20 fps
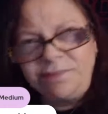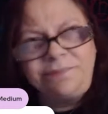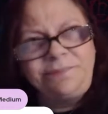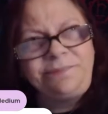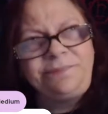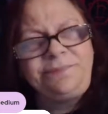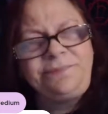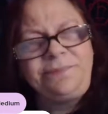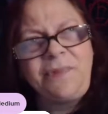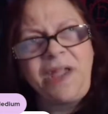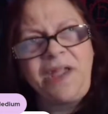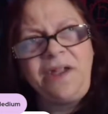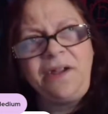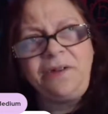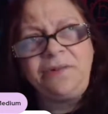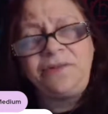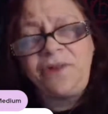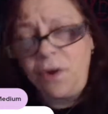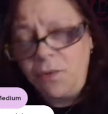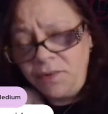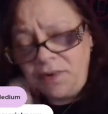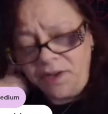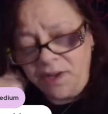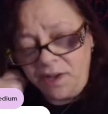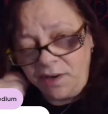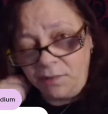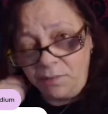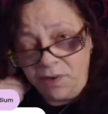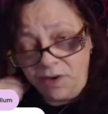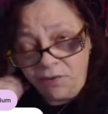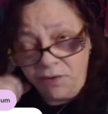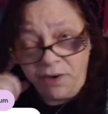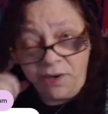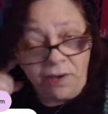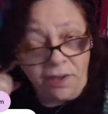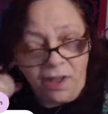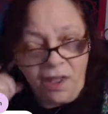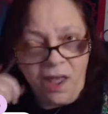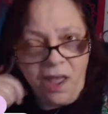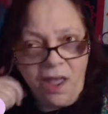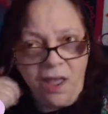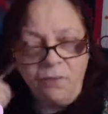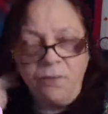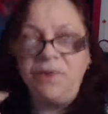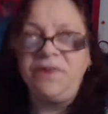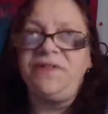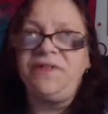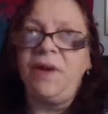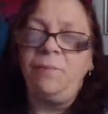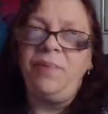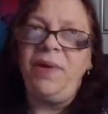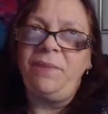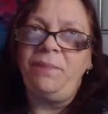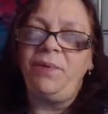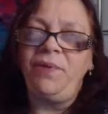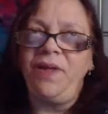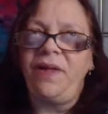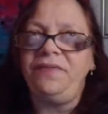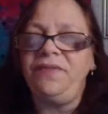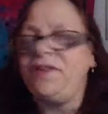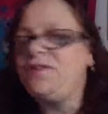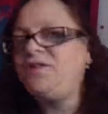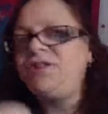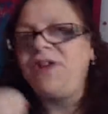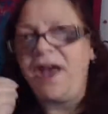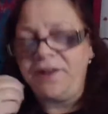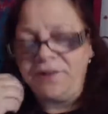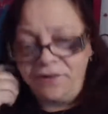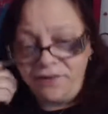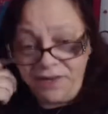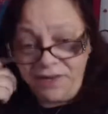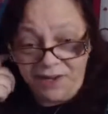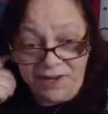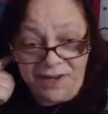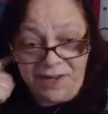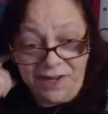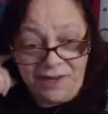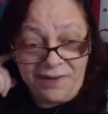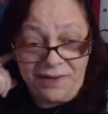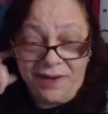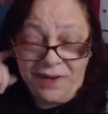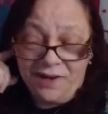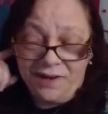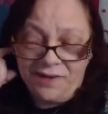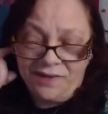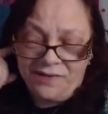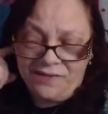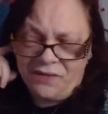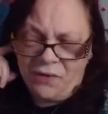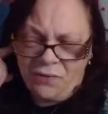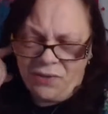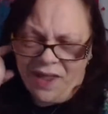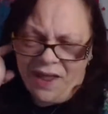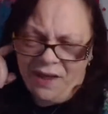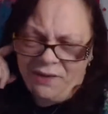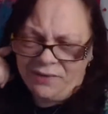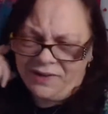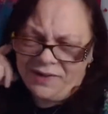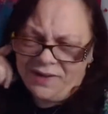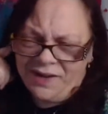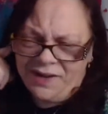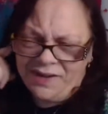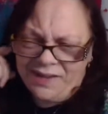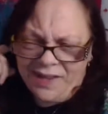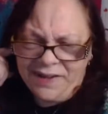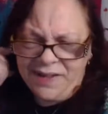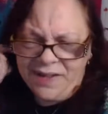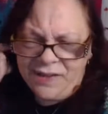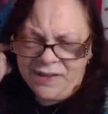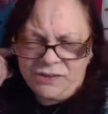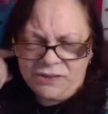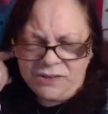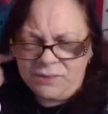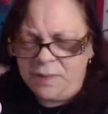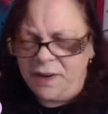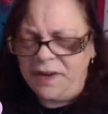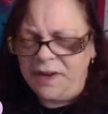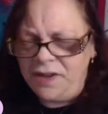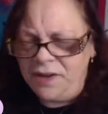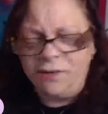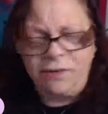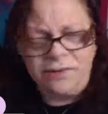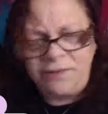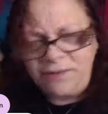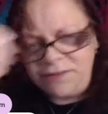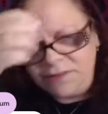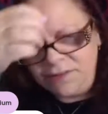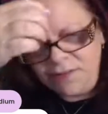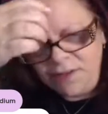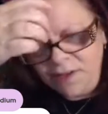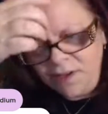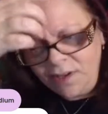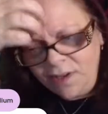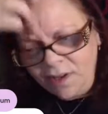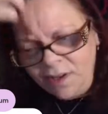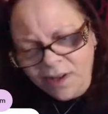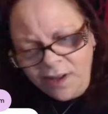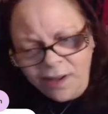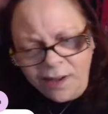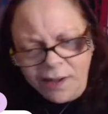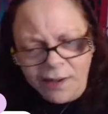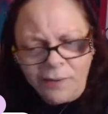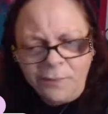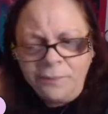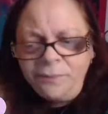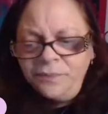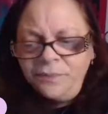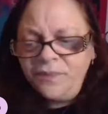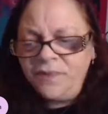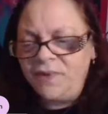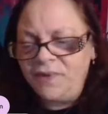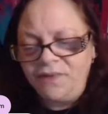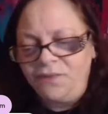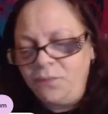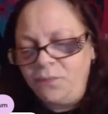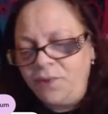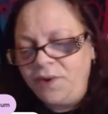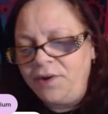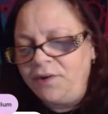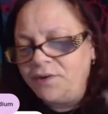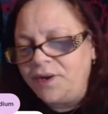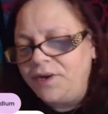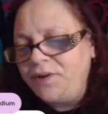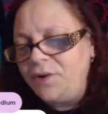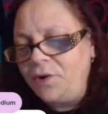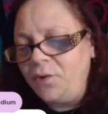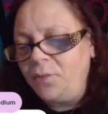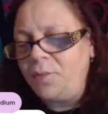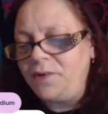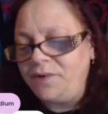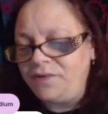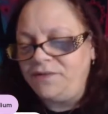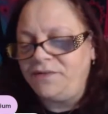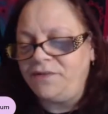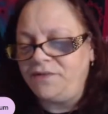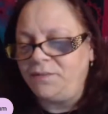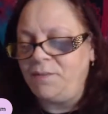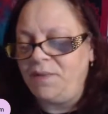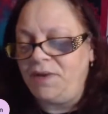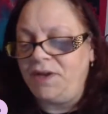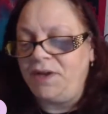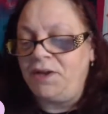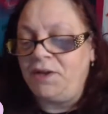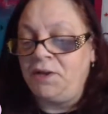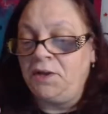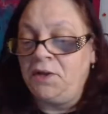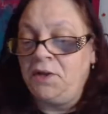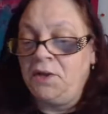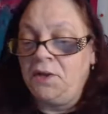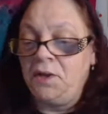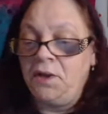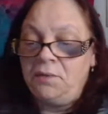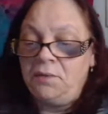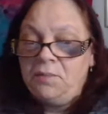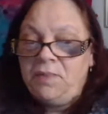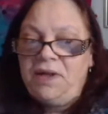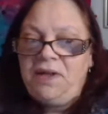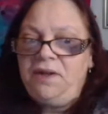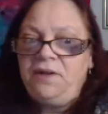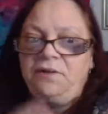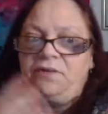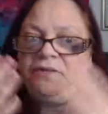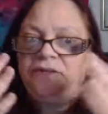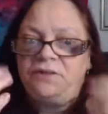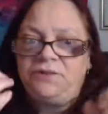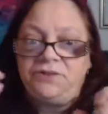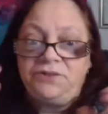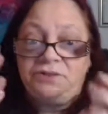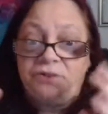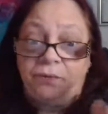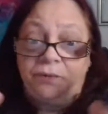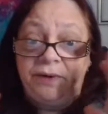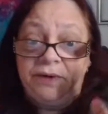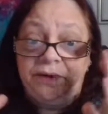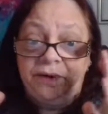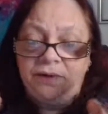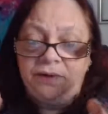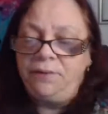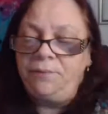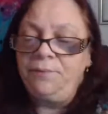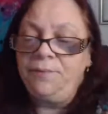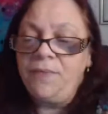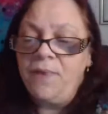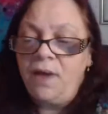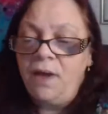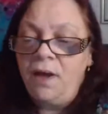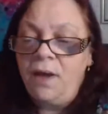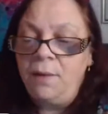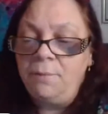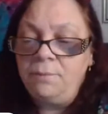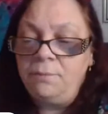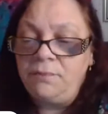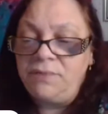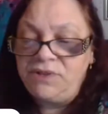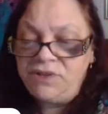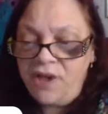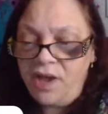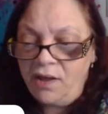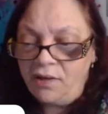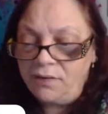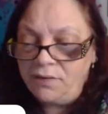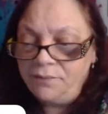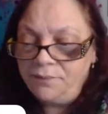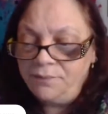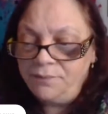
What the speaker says: My ear's going again. I'm hearing with some people the chatter that I get. It's so loud it like itches my ears. It's weird, I know, but it's just me. My ears could just going. Michelle.